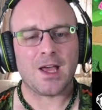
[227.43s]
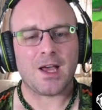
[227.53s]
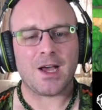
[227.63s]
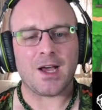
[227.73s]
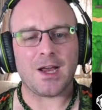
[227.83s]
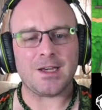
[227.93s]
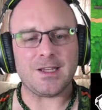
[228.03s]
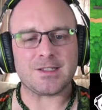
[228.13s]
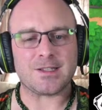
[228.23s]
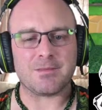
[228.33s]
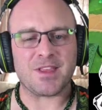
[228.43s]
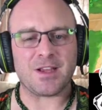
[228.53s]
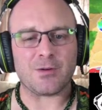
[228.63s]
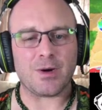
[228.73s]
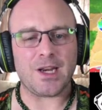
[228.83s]
I need something
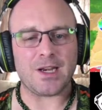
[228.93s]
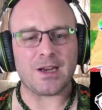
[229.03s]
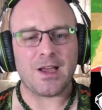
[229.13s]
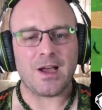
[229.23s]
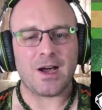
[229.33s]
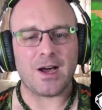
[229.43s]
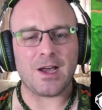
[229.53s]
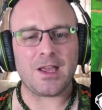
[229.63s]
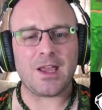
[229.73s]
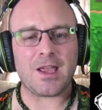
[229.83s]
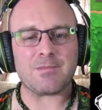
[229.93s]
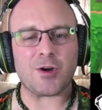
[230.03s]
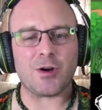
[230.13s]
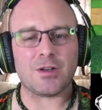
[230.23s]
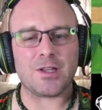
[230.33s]
green. I am
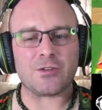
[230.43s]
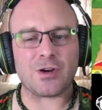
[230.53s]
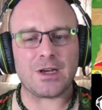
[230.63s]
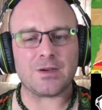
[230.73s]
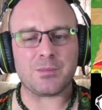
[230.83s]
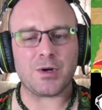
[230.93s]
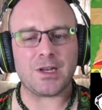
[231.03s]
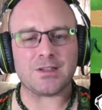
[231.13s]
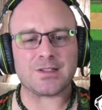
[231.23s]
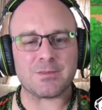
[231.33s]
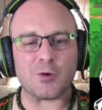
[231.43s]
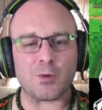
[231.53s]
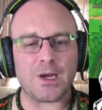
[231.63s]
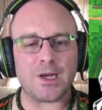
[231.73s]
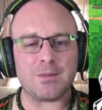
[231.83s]
currently trying to breed some
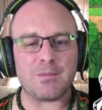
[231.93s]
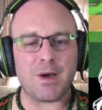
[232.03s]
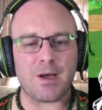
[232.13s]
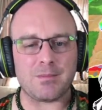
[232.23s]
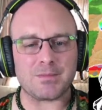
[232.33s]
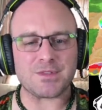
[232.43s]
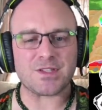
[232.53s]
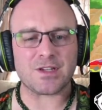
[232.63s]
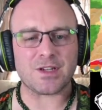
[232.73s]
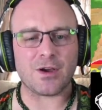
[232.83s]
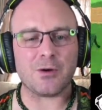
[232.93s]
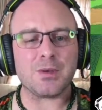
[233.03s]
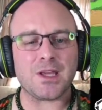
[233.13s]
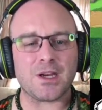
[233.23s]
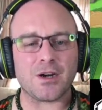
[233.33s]
green mums to go
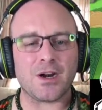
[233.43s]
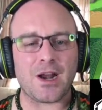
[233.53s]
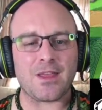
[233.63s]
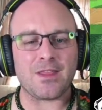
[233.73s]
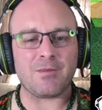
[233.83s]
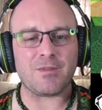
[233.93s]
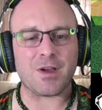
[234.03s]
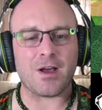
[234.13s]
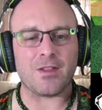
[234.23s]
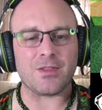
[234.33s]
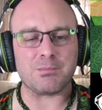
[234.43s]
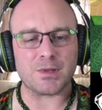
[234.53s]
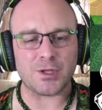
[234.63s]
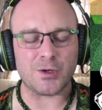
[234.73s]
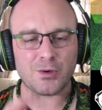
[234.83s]
here. And then we've got the
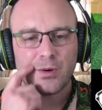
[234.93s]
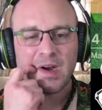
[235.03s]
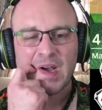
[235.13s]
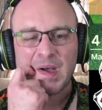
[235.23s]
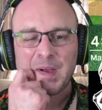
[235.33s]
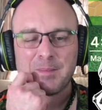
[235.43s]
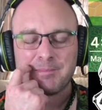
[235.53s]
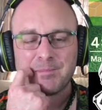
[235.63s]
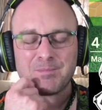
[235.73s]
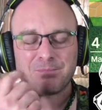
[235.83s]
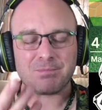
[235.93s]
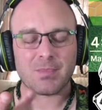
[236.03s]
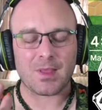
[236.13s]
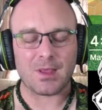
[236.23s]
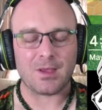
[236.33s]
blue um,
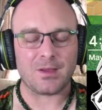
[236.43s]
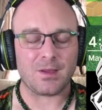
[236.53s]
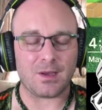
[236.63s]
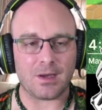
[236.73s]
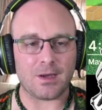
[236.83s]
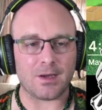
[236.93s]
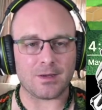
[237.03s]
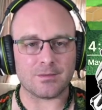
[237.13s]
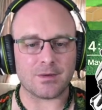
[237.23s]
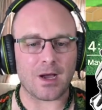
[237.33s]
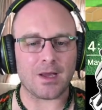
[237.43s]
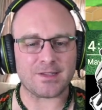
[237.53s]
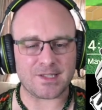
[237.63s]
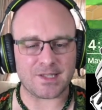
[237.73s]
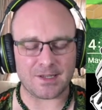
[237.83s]
uh, the
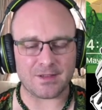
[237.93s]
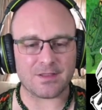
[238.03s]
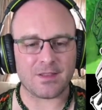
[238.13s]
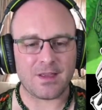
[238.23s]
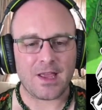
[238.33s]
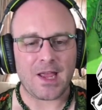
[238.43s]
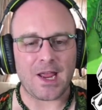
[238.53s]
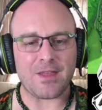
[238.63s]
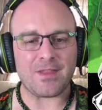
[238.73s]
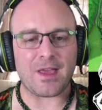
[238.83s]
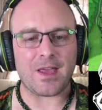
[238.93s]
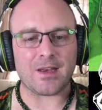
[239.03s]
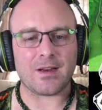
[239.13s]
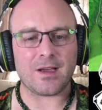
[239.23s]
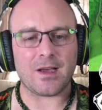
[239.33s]
hyacinth, and then
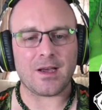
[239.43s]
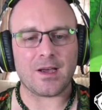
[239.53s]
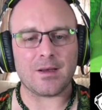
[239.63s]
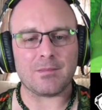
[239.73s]
uh, blue